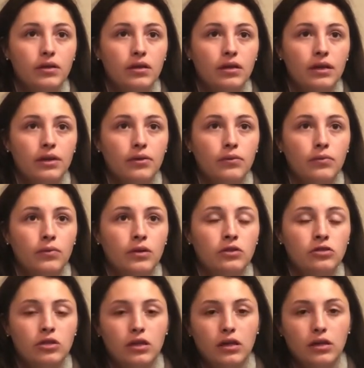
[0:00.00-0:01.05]
Like one
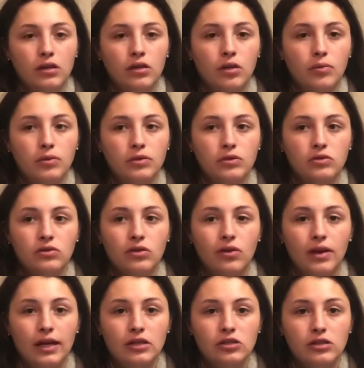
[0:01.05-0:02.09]
chick a couple years ago,
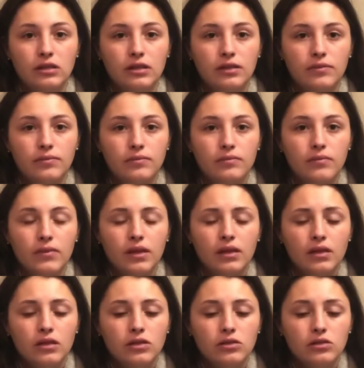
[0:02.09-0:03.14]
actually,
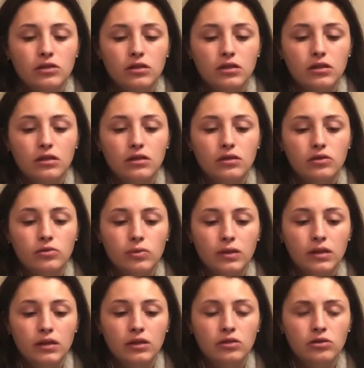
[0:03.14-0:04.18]
she
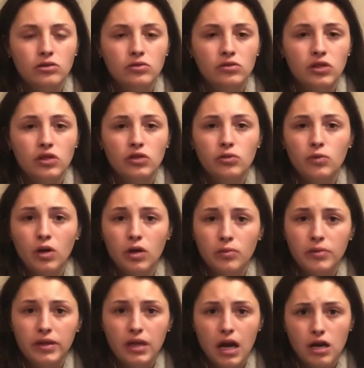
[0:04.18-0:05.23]
tweeted and she was like, you want to
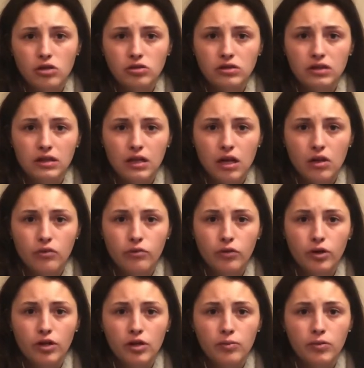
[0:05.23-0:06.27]
be an actress in
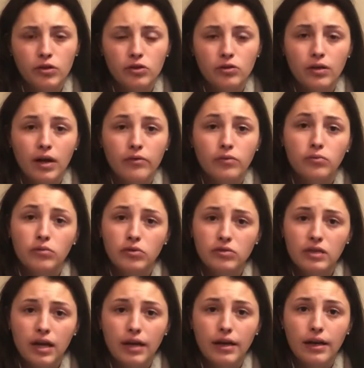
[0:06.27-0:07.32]
California, but you have a
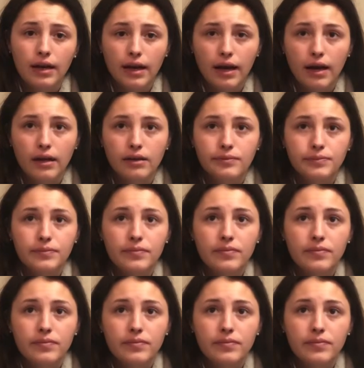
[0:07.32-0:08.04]
mutated hand.